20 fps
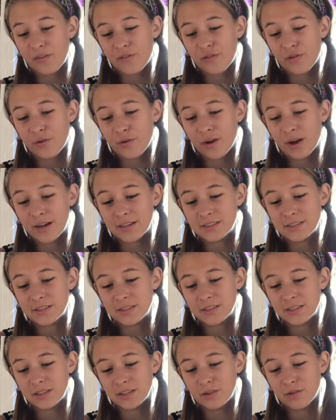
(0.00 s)
for you guys to
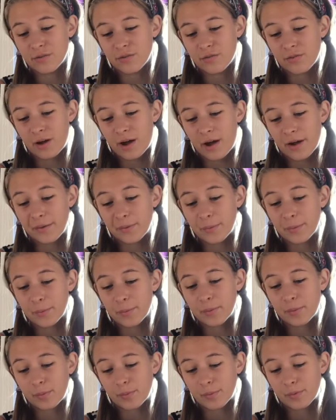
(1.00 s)
see the final
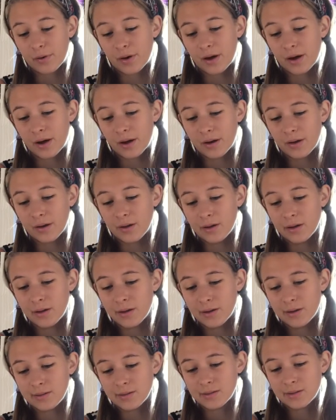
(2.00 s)

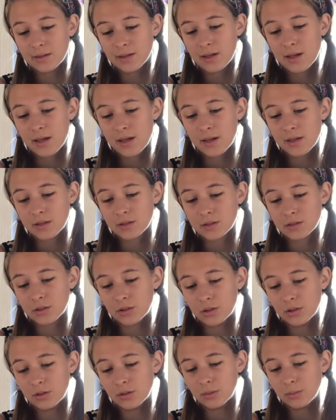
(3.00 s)
product. It's
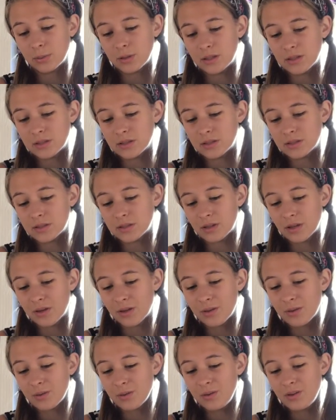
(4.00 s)
gonna be
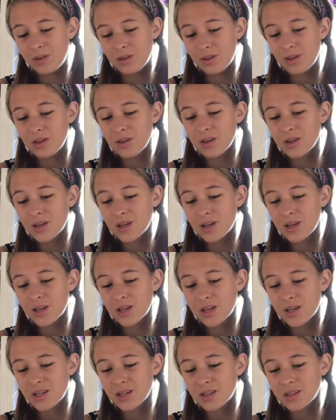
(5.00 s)
so
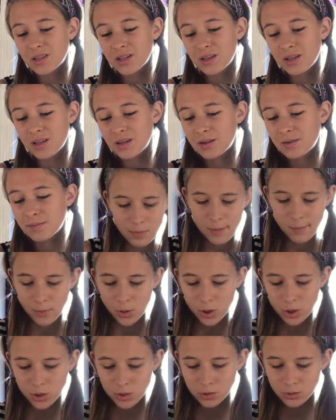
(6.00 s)
good. My
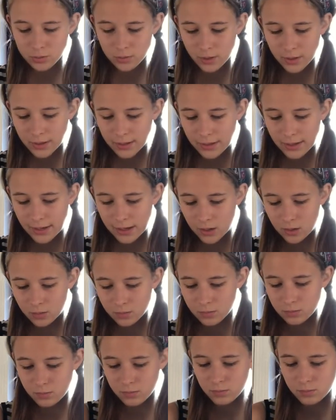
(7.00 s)
marker's running out.
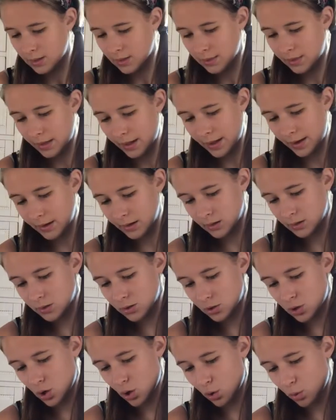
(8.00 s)
That is
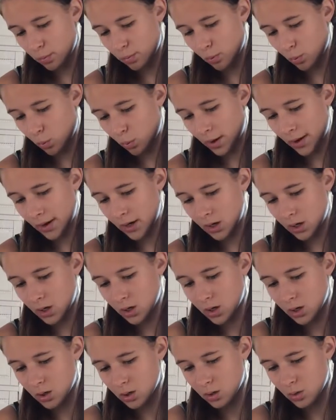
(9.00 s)
no
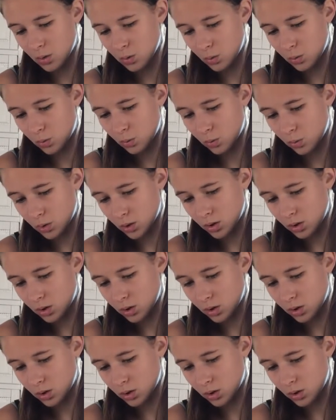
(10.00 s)
bueno.